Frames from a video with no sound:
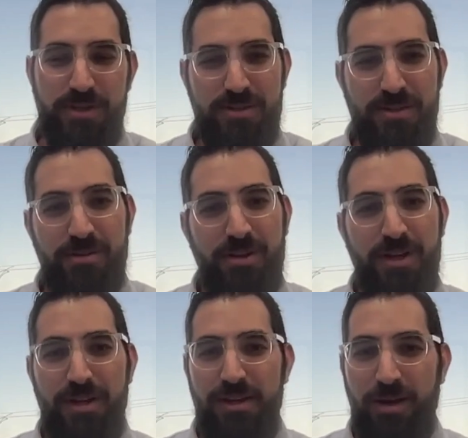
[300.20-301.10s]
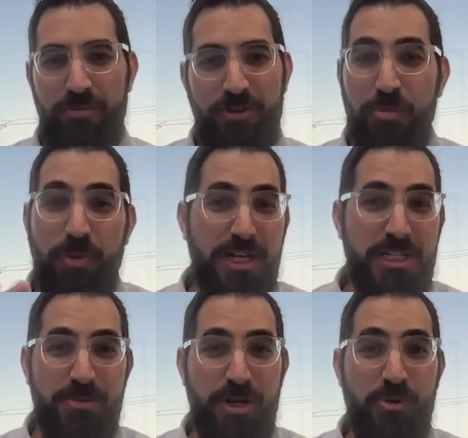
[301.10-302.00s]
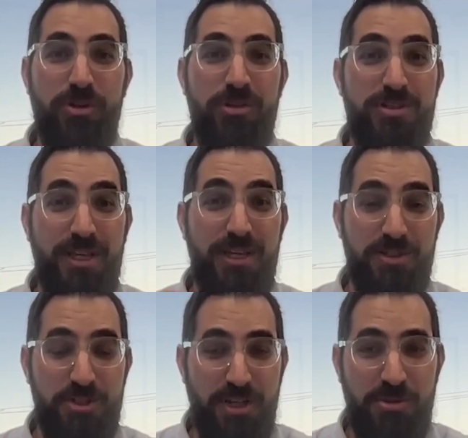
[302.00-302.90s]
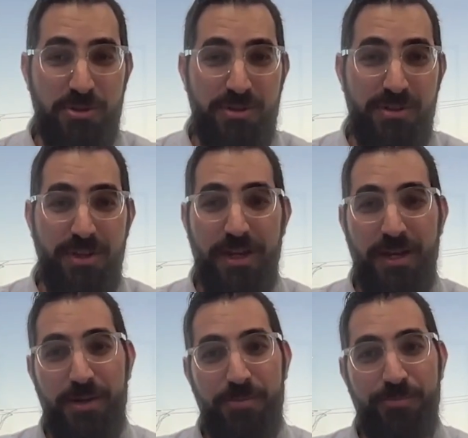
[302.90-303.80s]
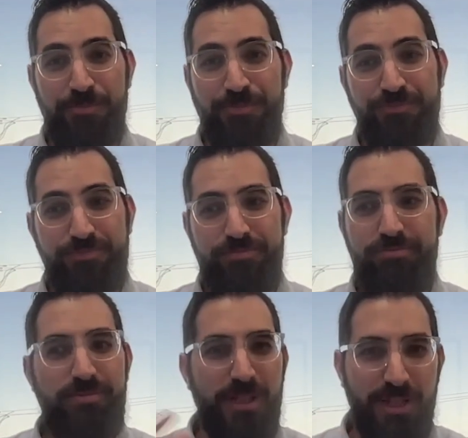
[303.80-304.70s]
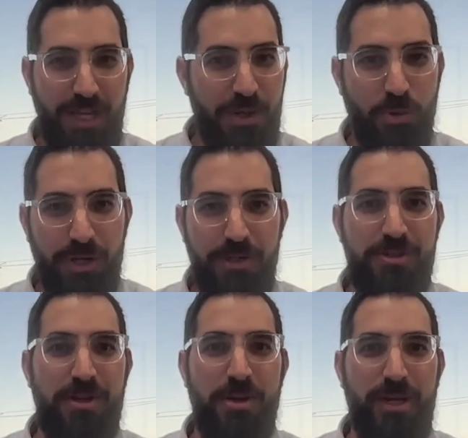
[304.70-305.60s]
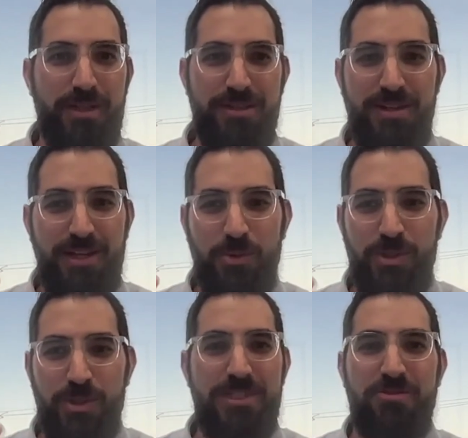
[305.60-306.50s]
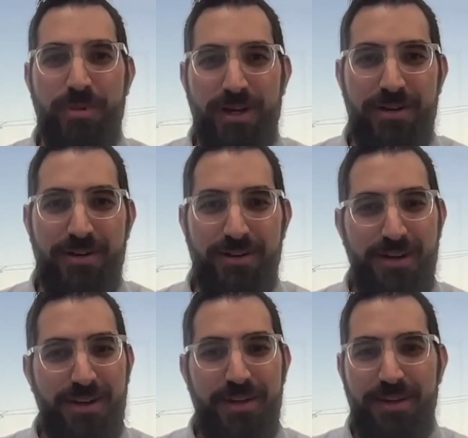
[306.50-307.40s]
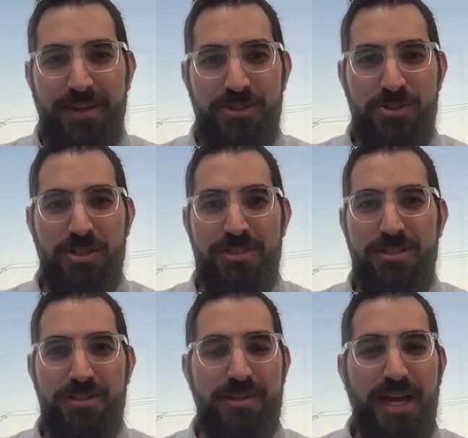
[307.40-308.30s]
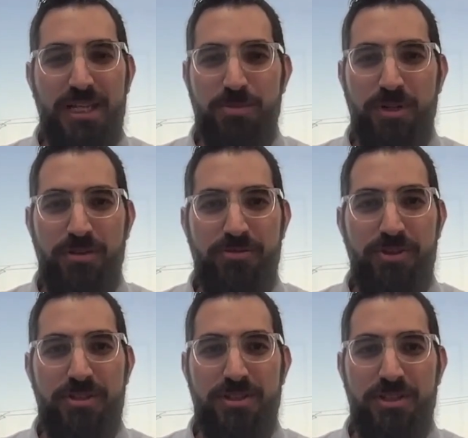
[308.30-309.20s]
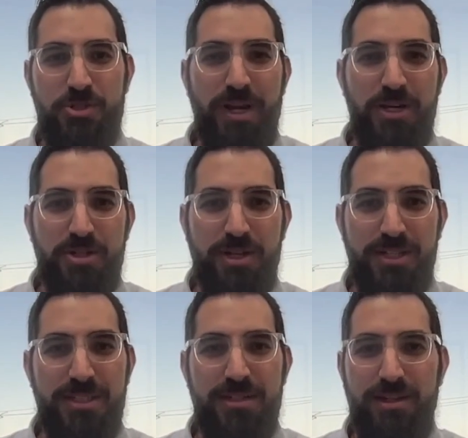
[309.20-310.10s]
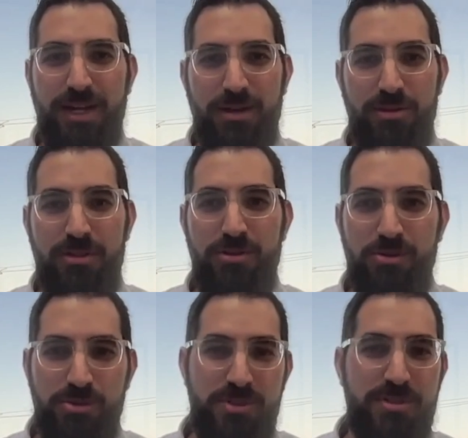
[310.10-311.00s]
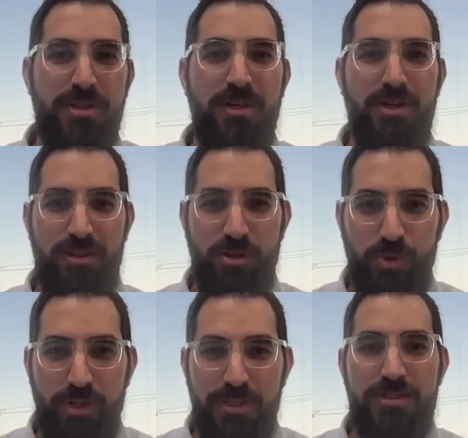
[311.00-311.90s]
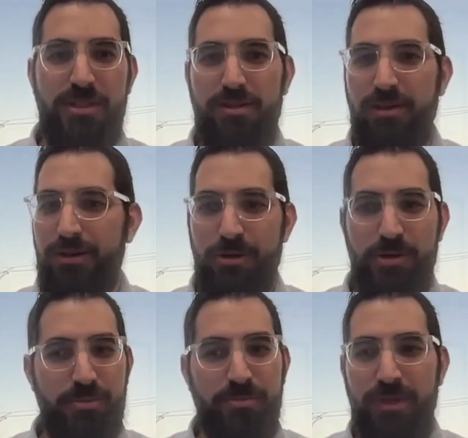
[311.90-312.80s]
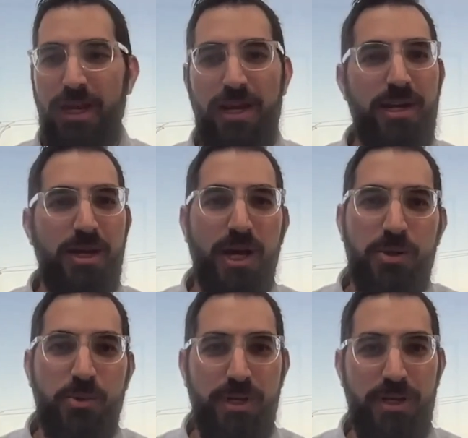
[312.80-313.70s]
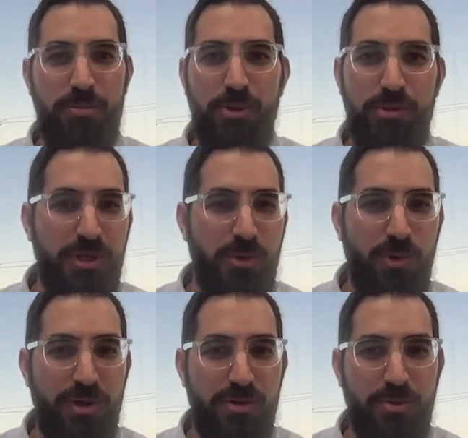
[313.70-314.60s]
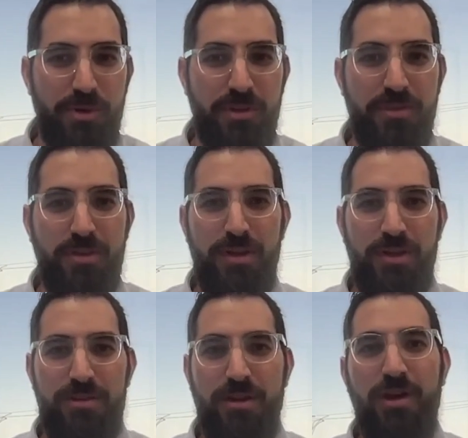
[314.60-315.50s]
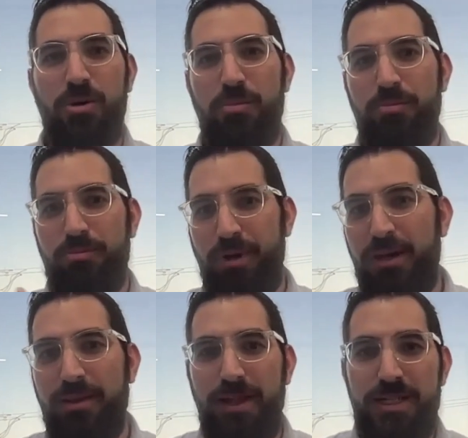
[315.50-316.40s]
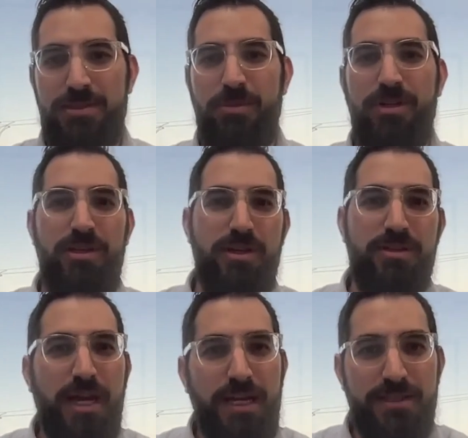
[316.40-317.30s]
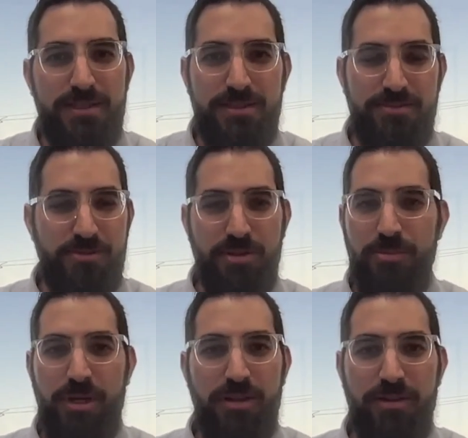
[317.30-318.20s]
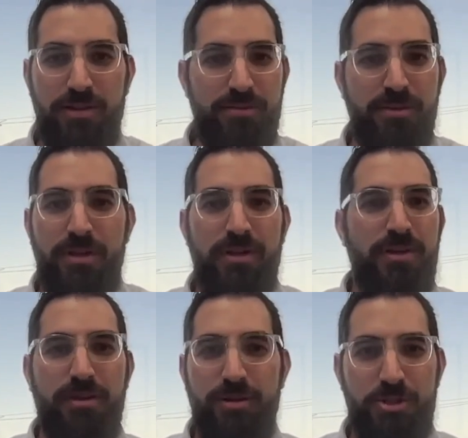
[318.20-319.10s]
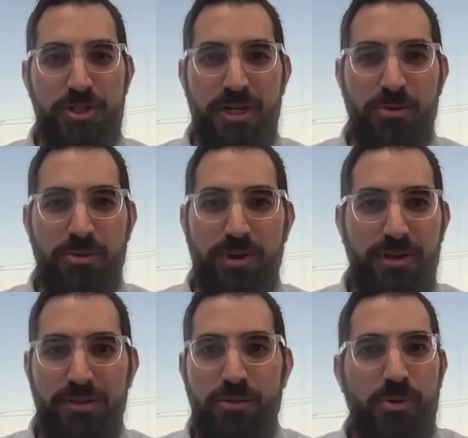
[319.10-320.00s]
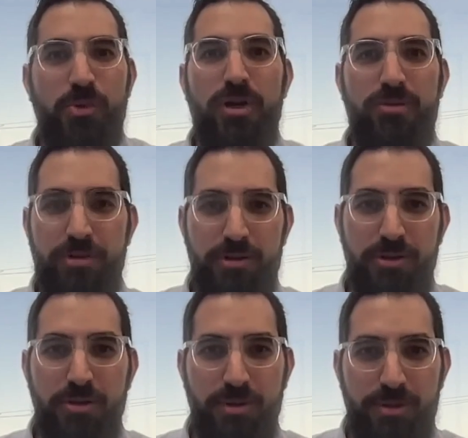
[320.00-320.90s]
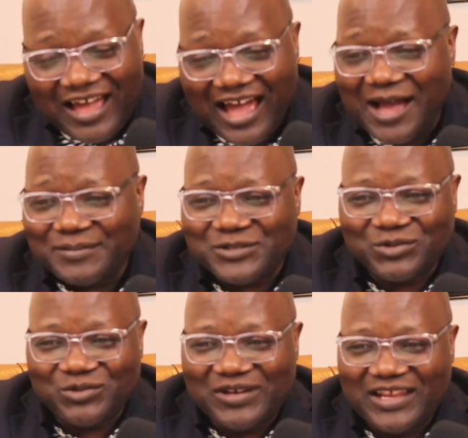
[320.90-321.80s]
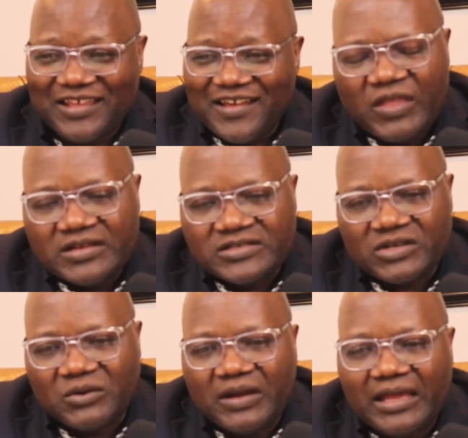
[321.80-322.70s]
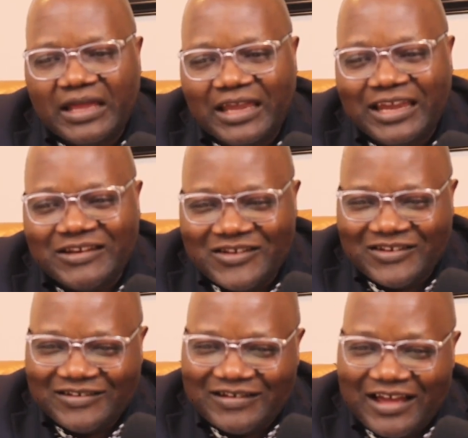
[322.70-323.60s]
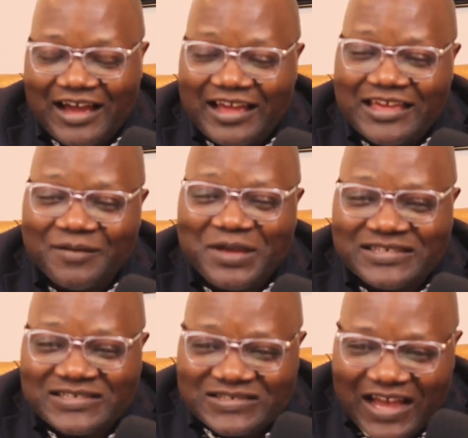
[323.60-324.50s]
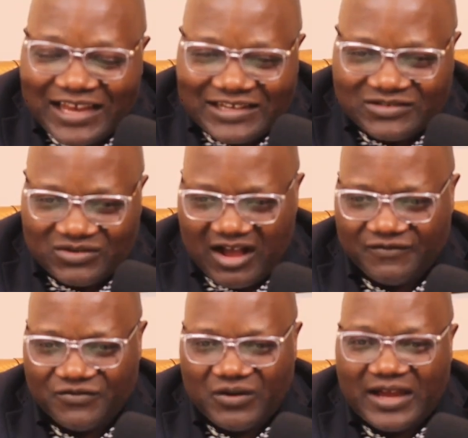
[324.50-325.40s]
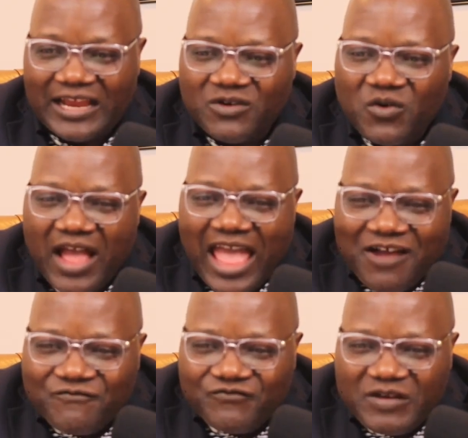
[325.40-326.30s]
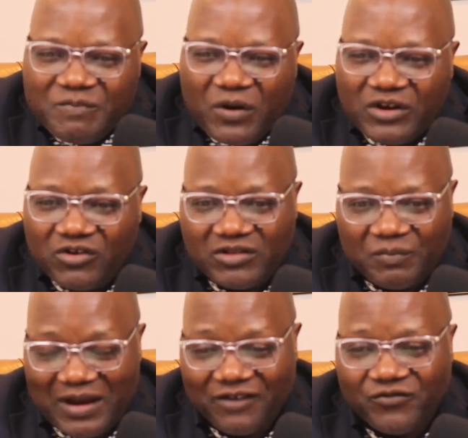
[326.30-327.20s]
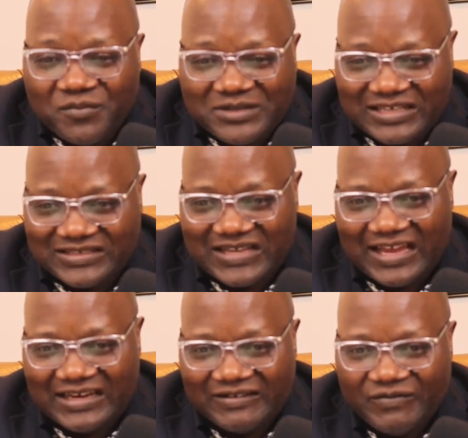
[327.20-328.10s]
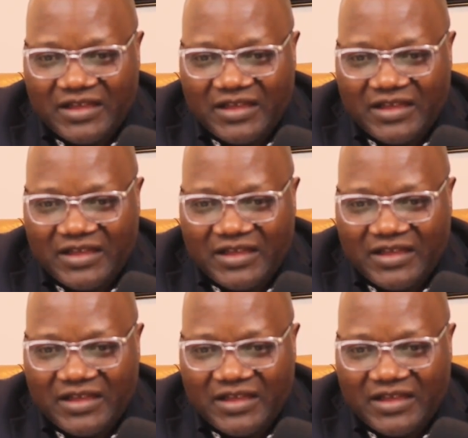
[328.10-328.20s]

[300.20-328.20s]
So I'm very passionate about real estate in general. And like we're going to talk about today, what's even better is just the tax benefits and strategizing on how to use the real estate that you're gaining equity and building wealth with to help pay less money on taxes for the money that you're generating doing whatever you're doing. Absolutely. So, Eden, I am excited to have you. And I know everybody on the platform is excited.